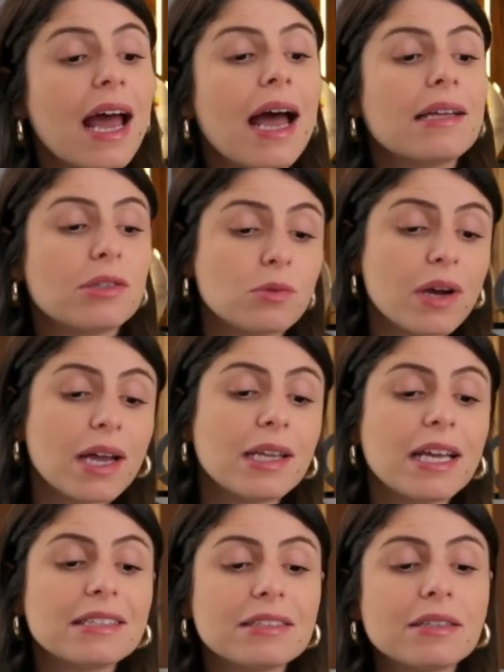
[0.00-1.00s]
as
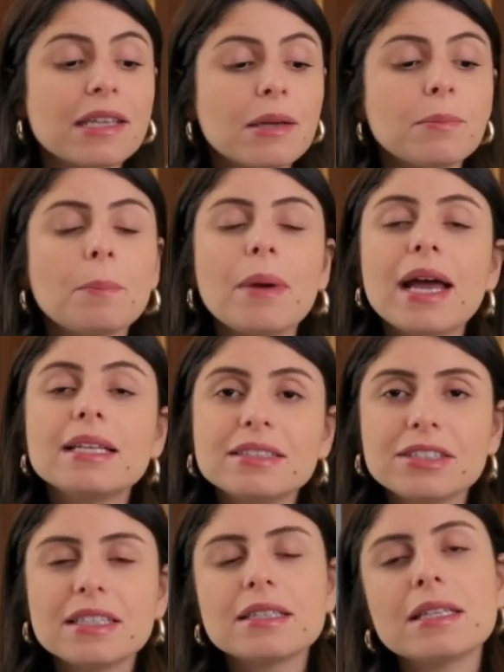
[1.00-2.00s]
well as deep
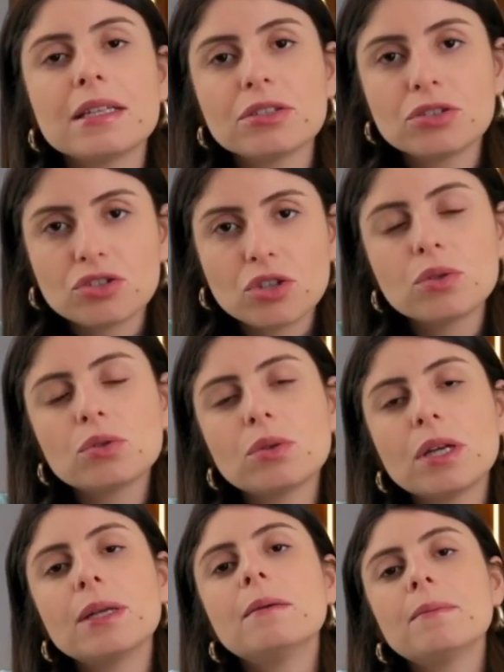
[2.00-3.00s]
bites in these
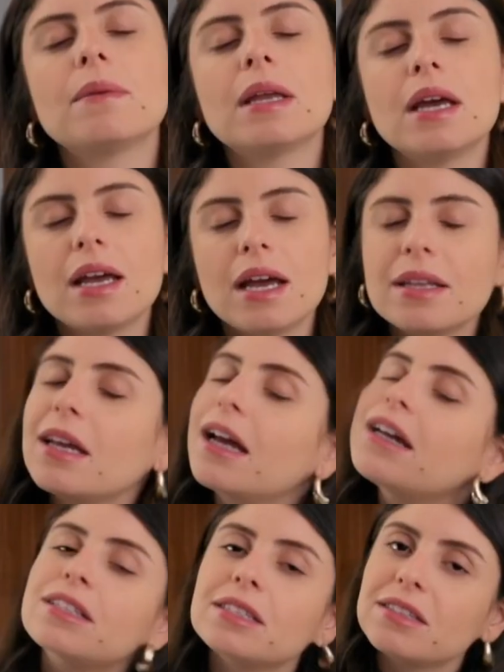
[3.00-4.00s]
children. There are
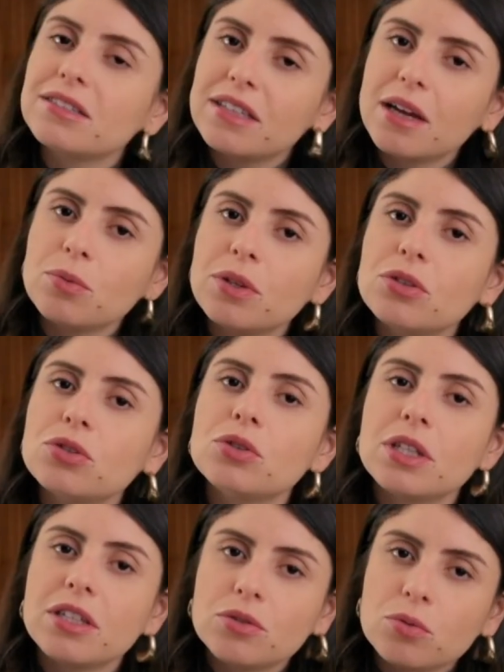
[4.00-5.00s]
cases that we
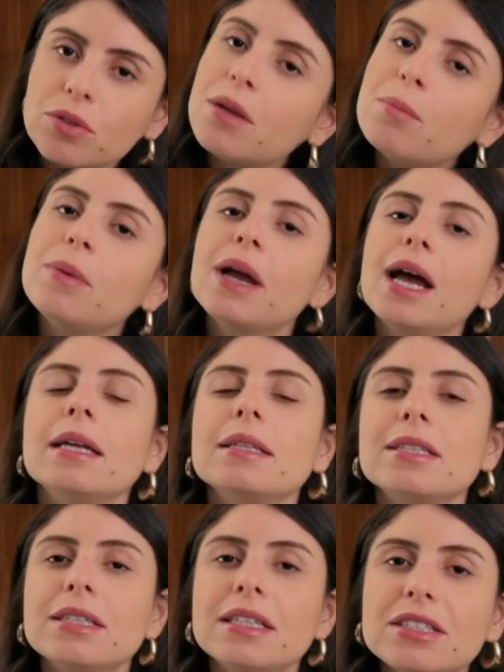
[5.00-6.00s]
treat with
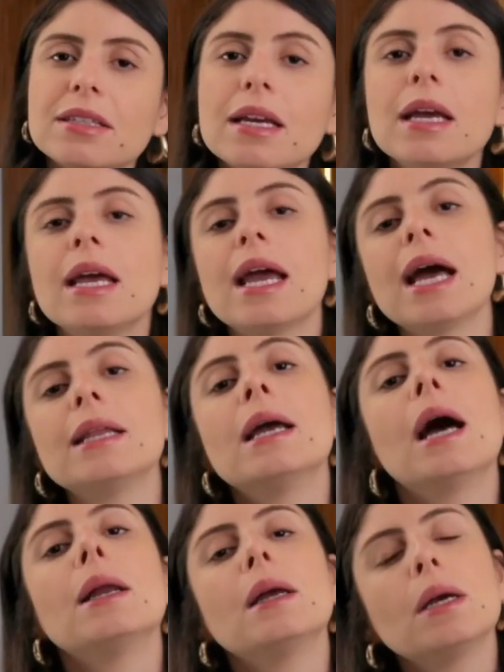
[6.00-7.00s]
appliances and
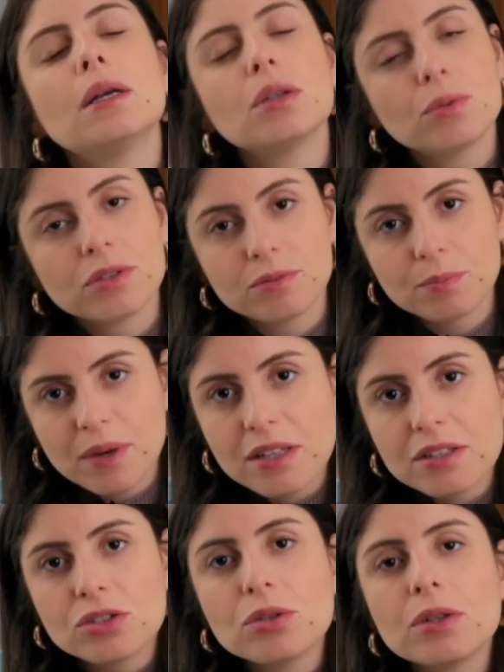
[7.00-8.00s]
others with
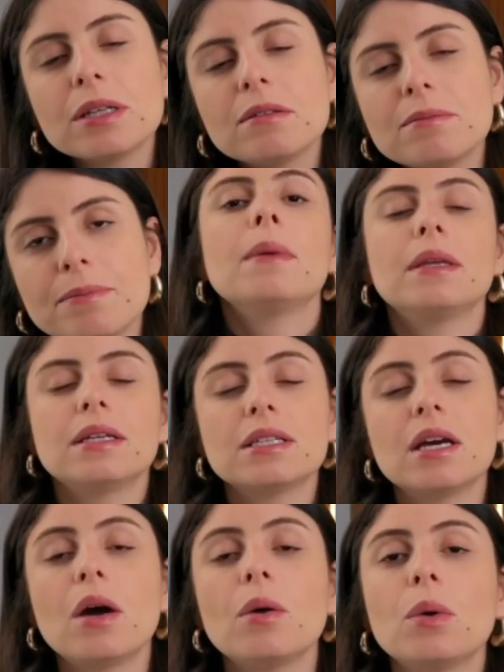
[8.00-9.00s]
monitoring.
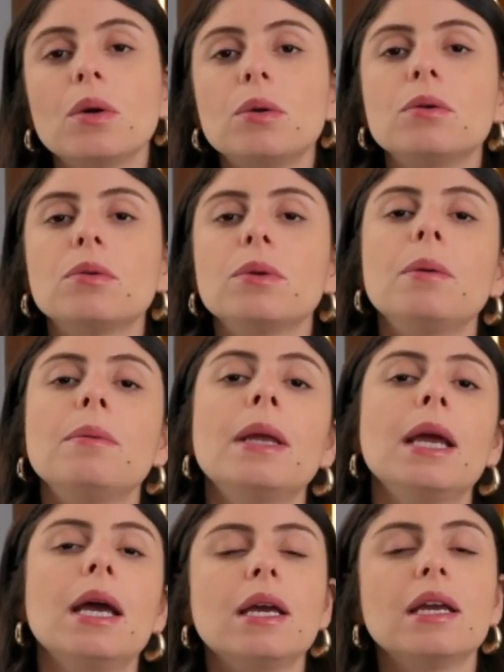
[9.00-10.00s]
So, from
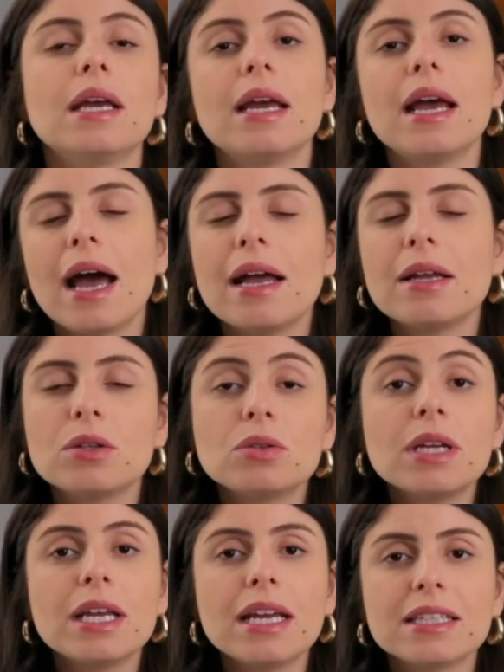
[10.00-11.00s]
there, I
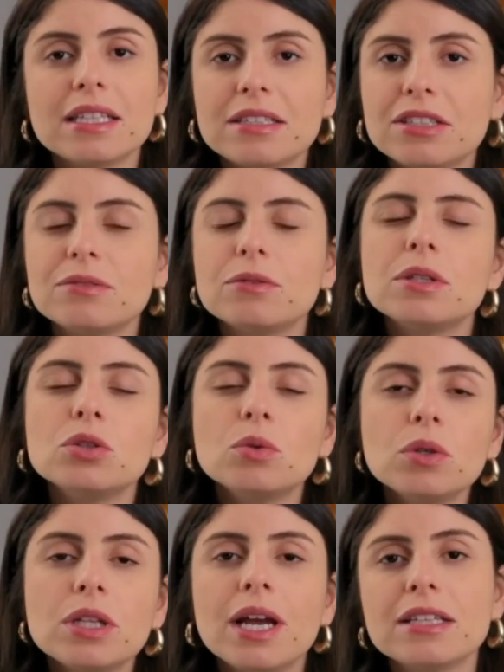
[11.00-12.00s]
create
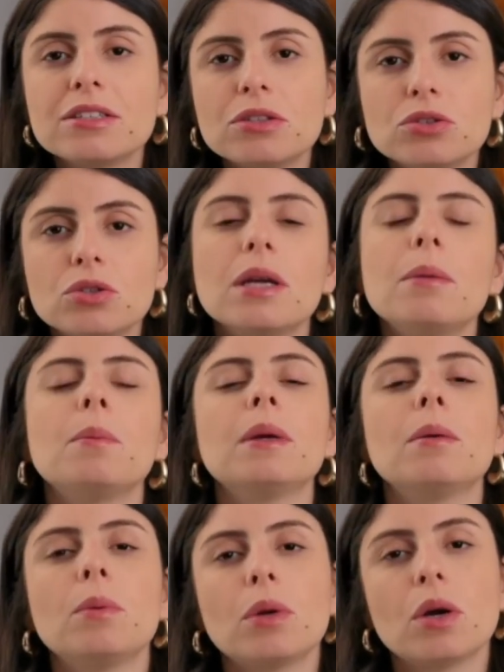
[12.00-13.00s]
individualized
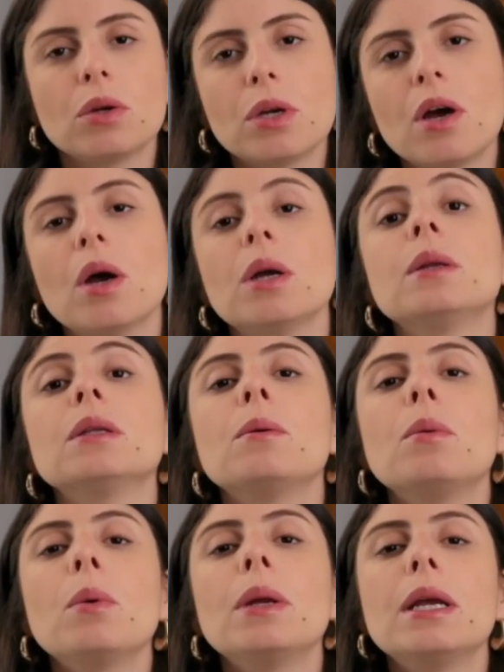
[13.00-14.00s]
treatment protocols
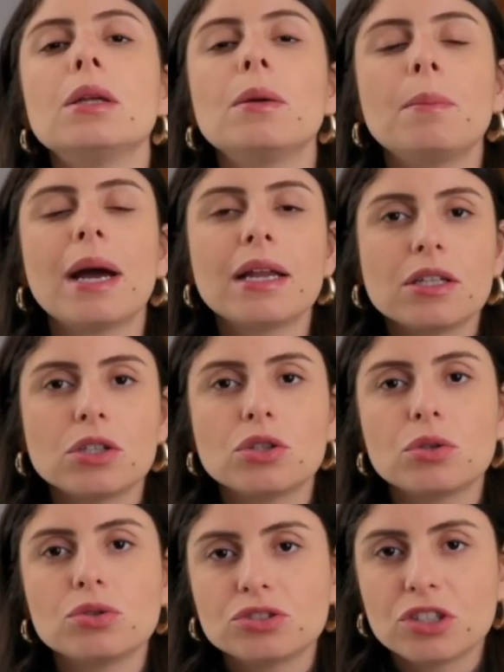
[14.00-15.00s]
for each
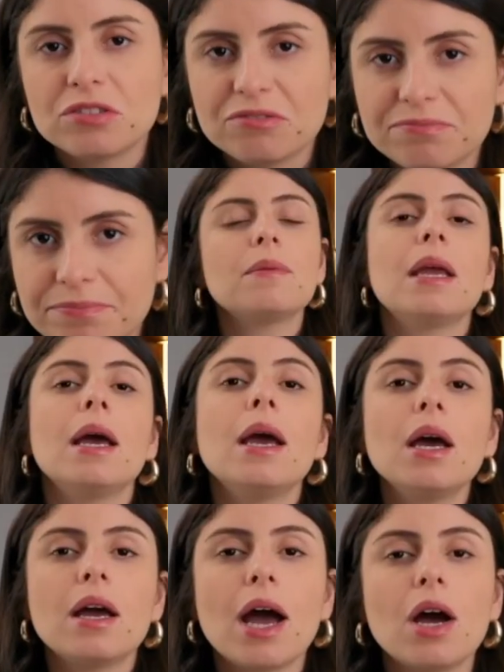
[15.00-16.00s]
malocclusion.
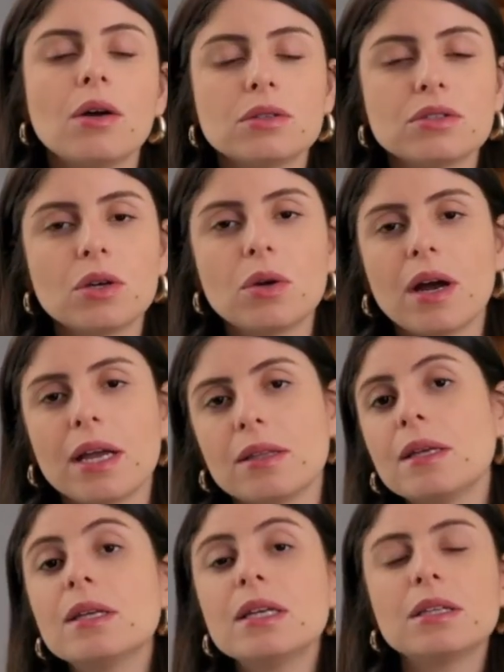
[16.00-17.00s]
There are also
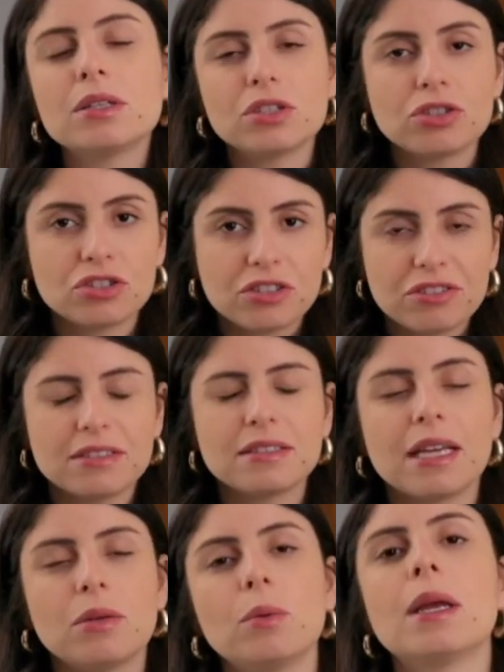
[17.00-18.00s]
other conditions
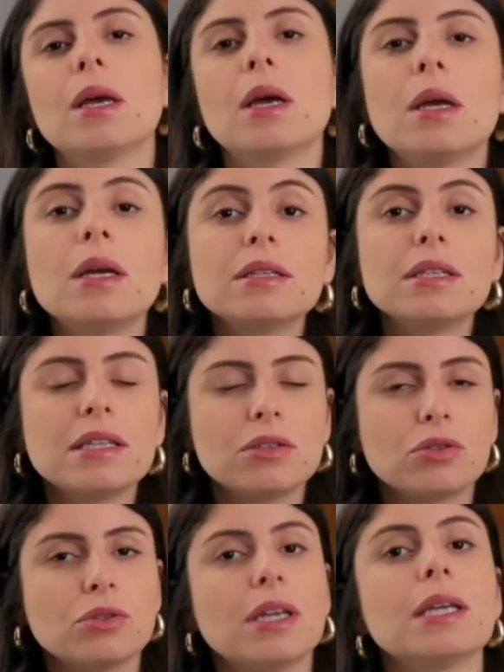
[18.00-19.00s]
that we currently
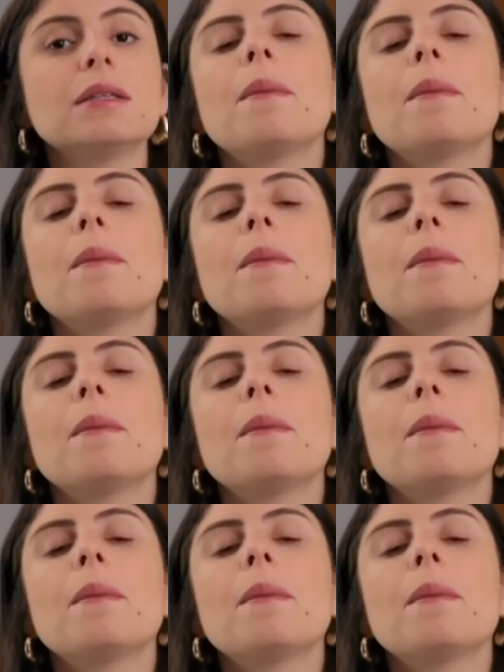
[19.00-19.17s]
treat,